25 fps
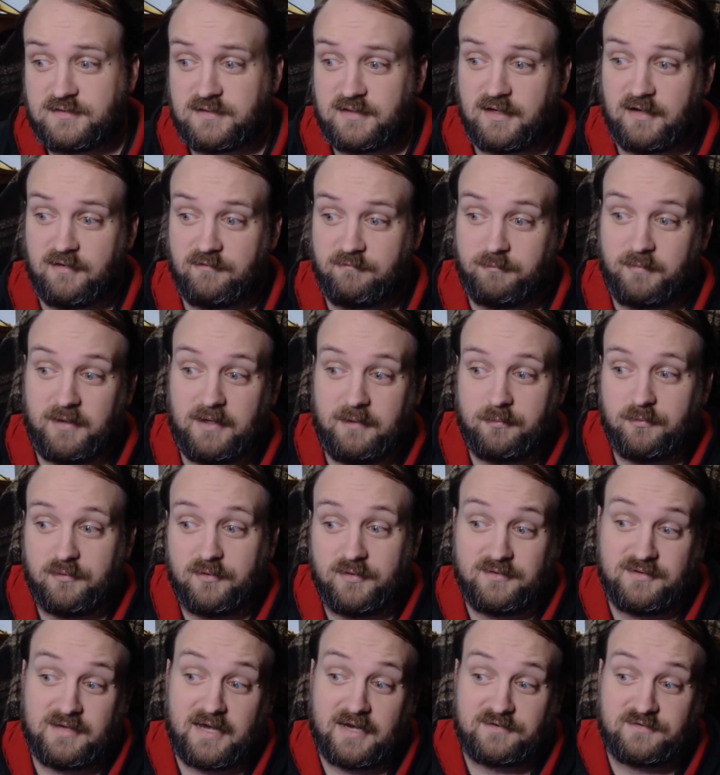If people in
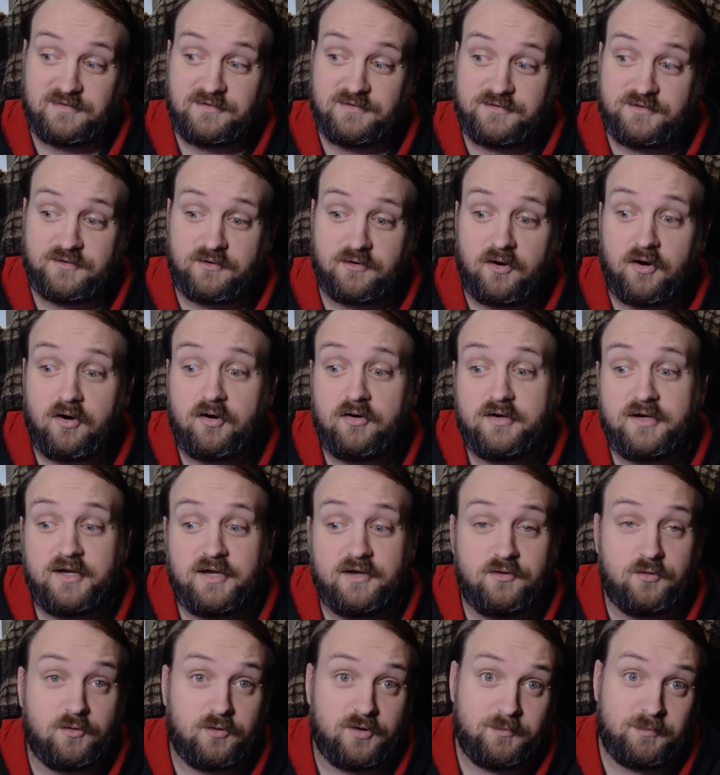Texas are already
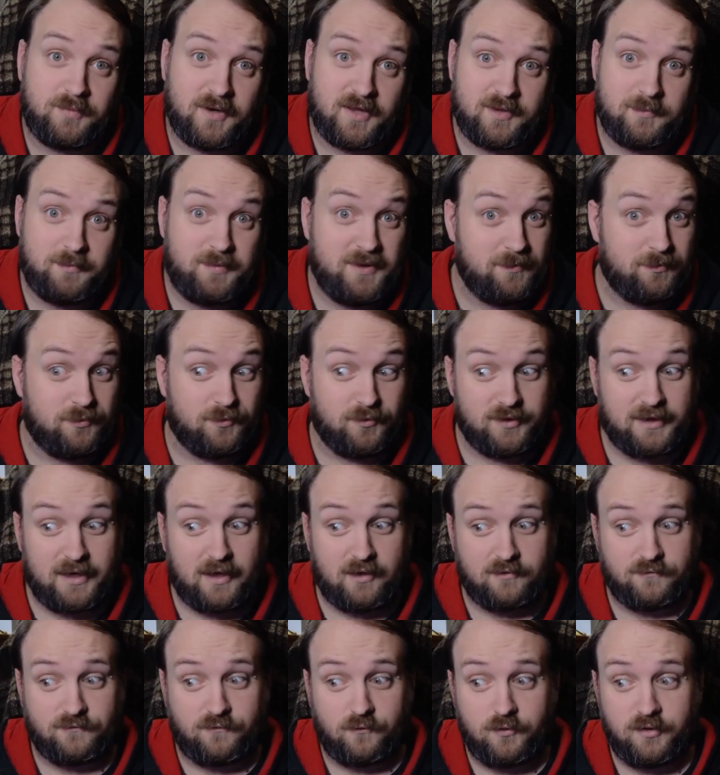annoyed by the people in
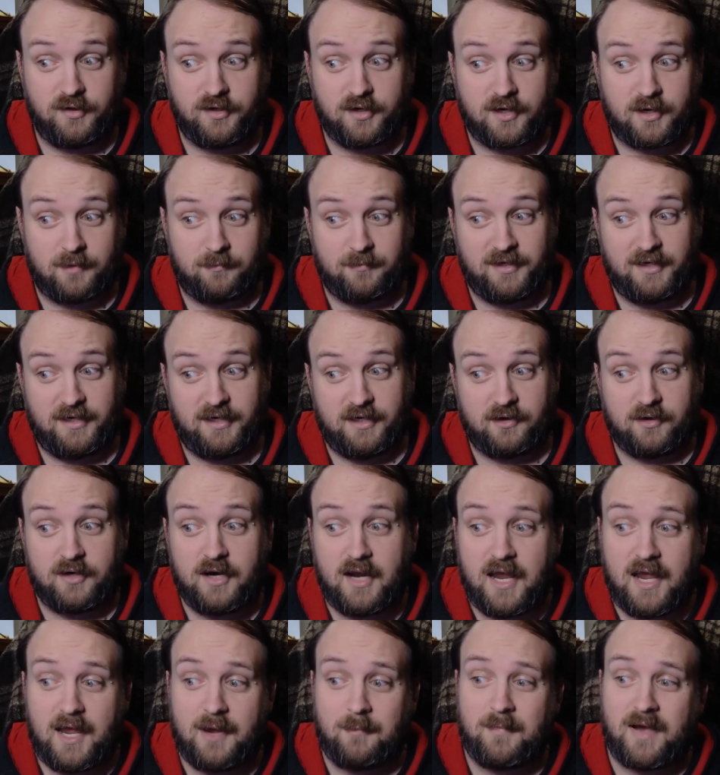California coming here,
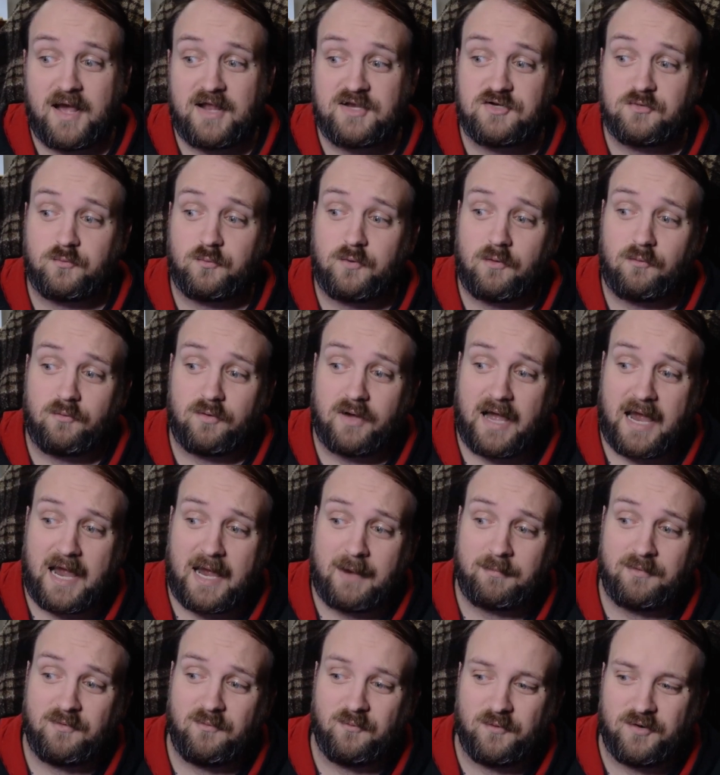imagine what will
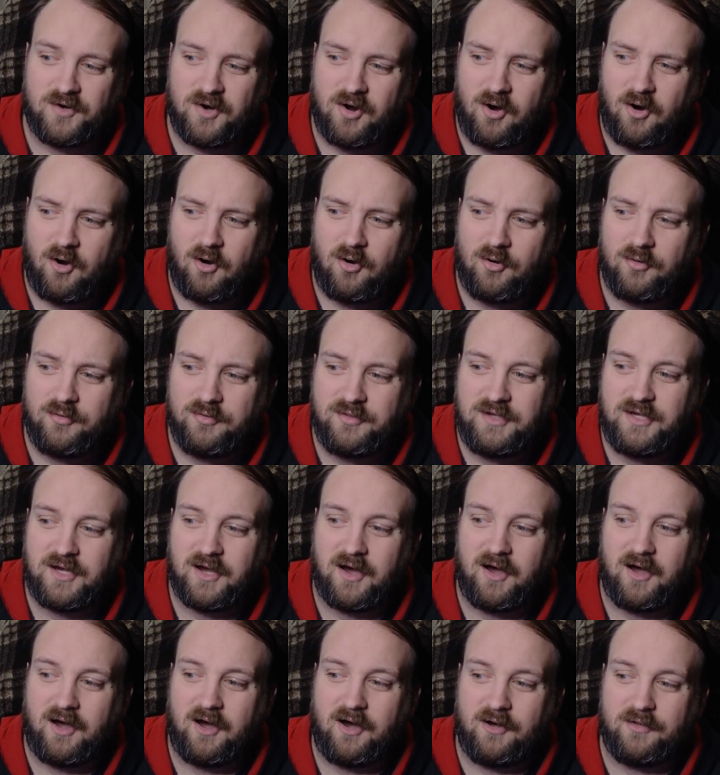happen when all the
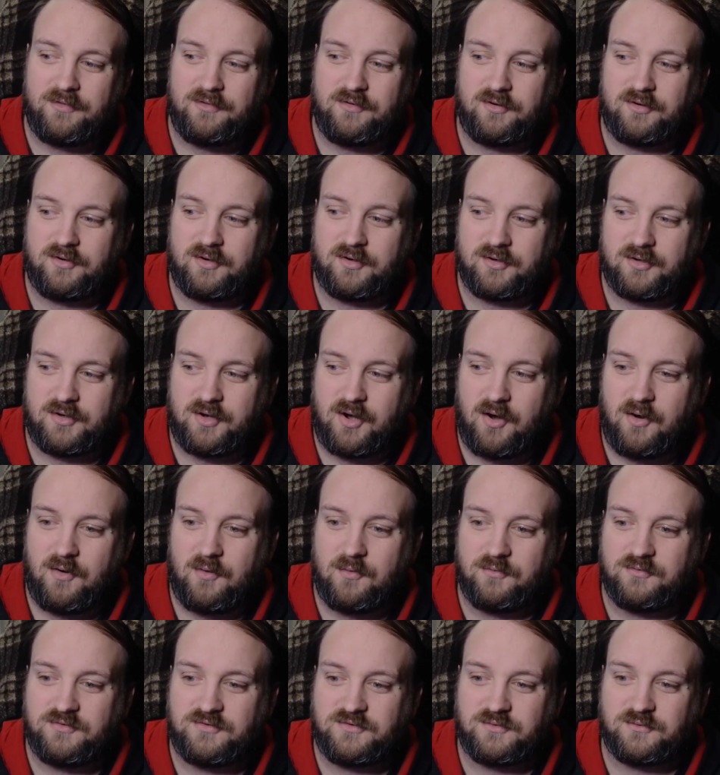other
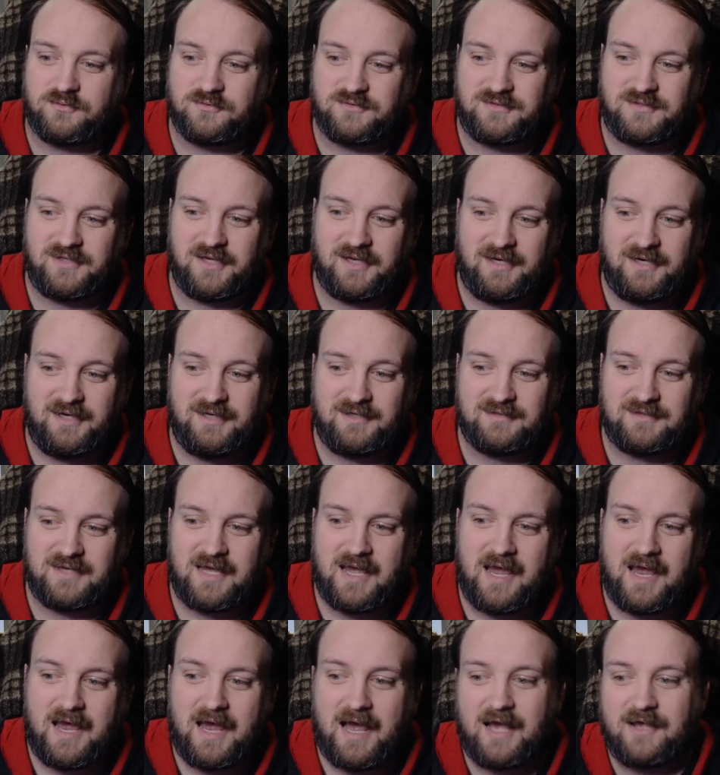coastal cities,
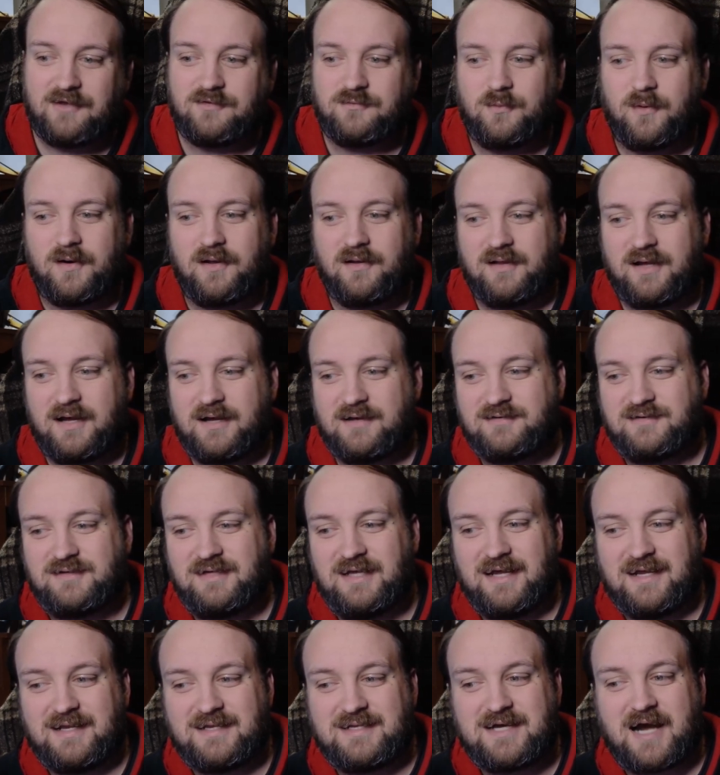as well as the
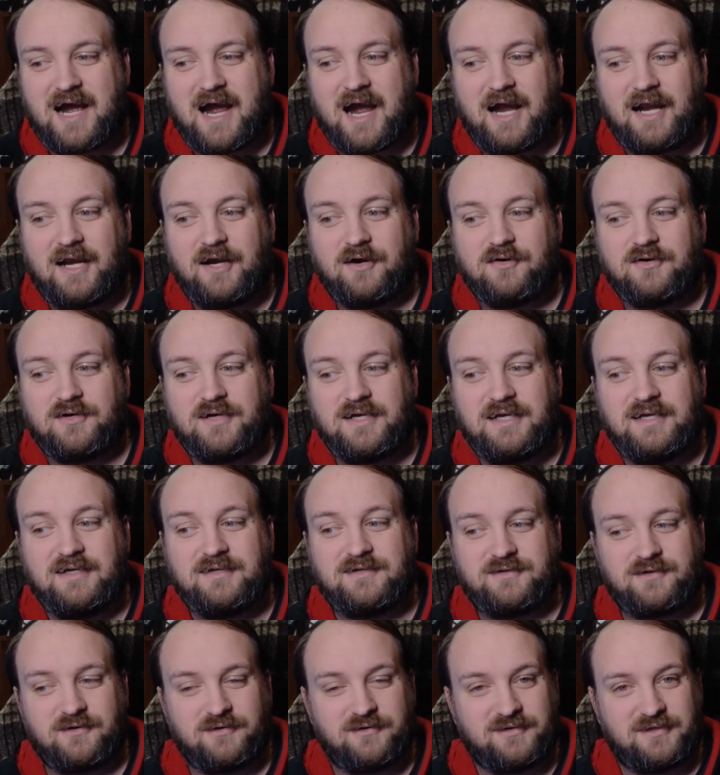entire
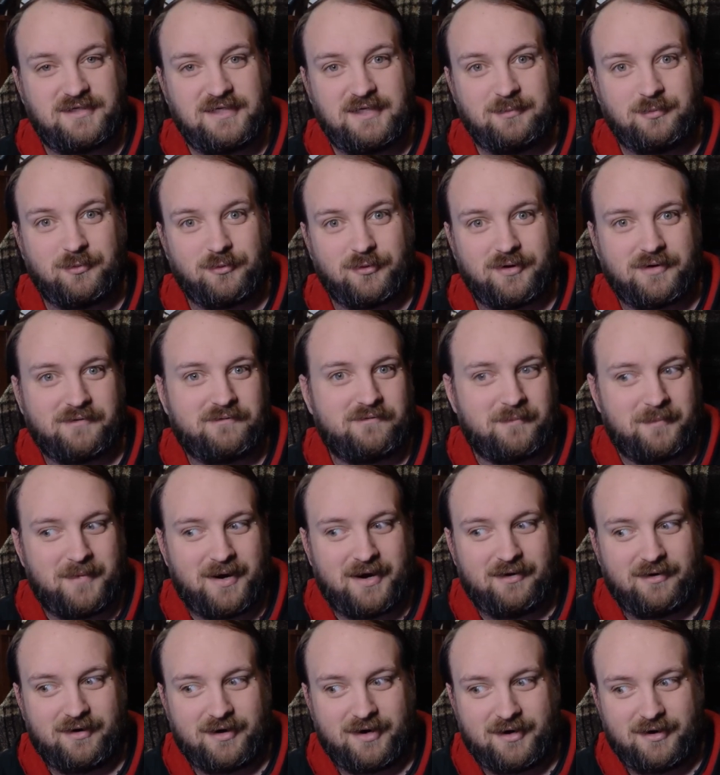eastern seaboard of
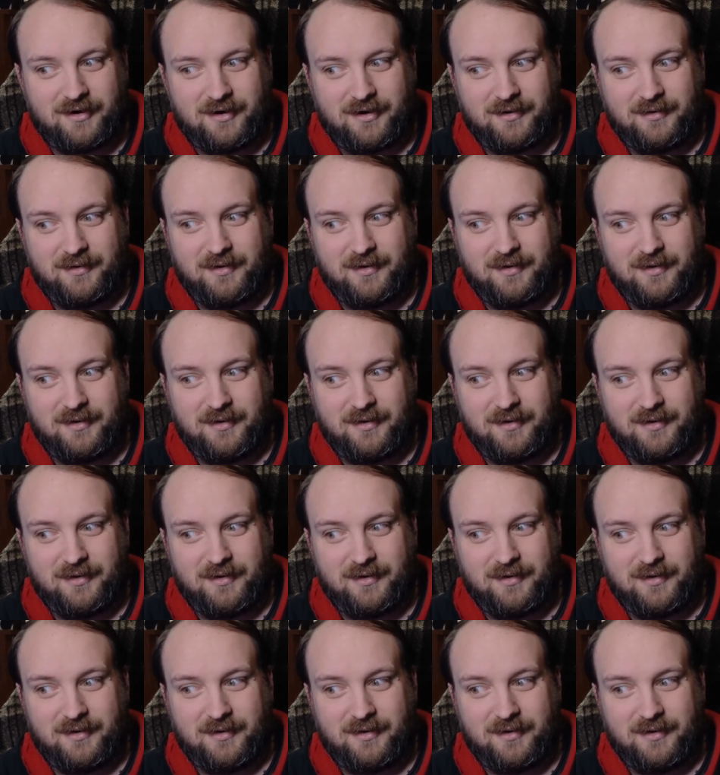America,